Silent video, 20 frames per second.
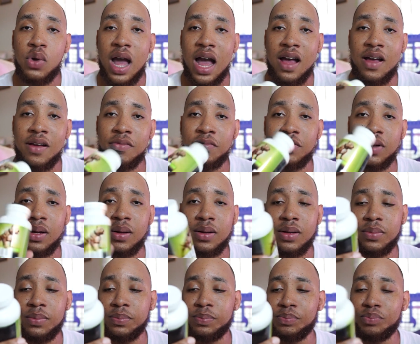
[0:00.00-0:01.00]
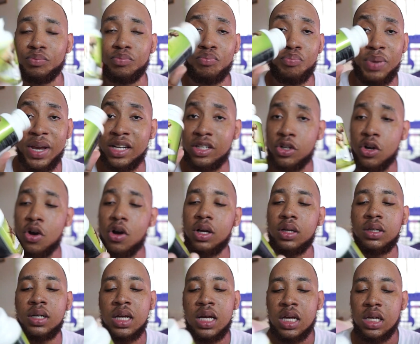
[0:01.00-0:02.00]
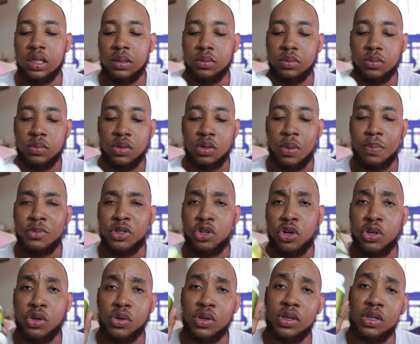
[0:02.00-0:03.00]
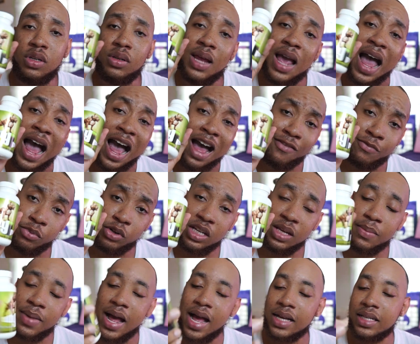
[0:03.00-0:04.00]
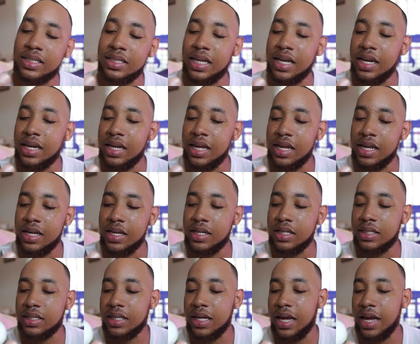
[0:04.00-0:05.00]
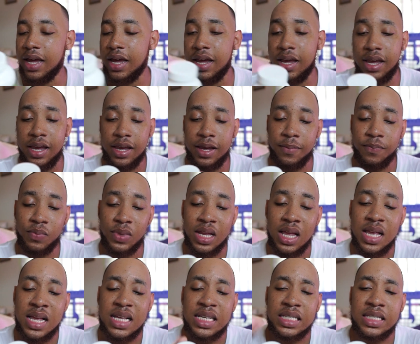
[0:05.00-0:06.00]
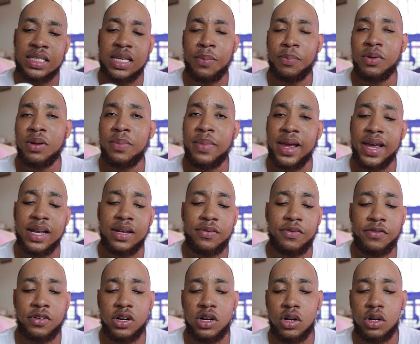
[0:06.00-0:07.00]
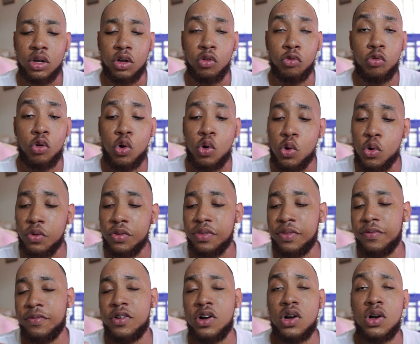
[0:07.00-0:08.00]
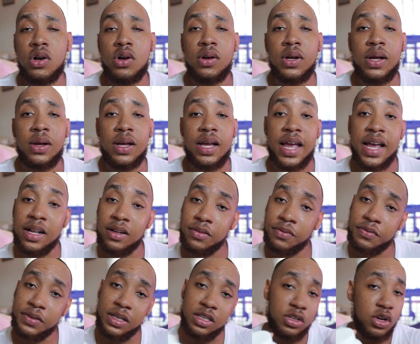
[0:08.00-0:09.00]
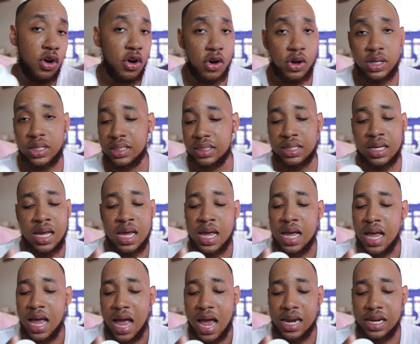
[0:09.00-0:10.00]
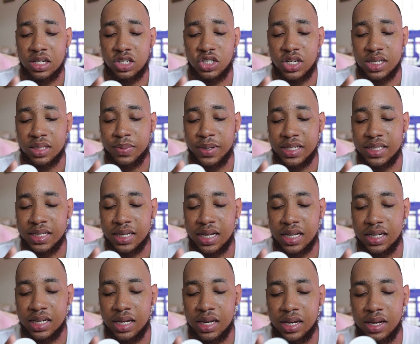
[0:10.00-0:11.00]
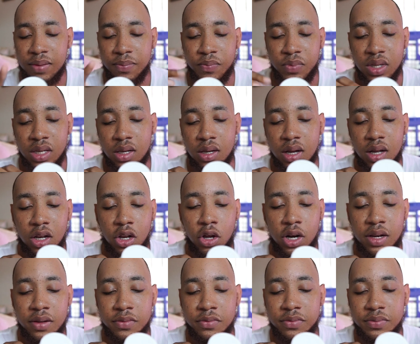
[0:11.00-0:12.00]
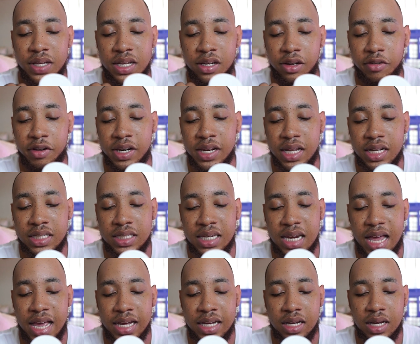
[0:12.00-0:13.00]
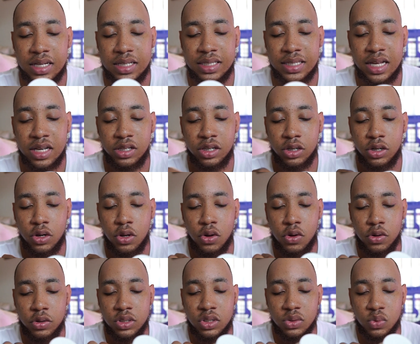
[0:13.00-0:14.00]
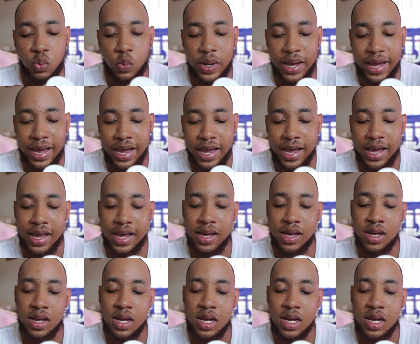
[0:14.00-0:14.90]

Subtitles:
have a big dog, I'm sure you'd have Bully Max. It is a supplement for growth for healthy dogs, and it's just basically a lot of ingredients like cellulose, whey,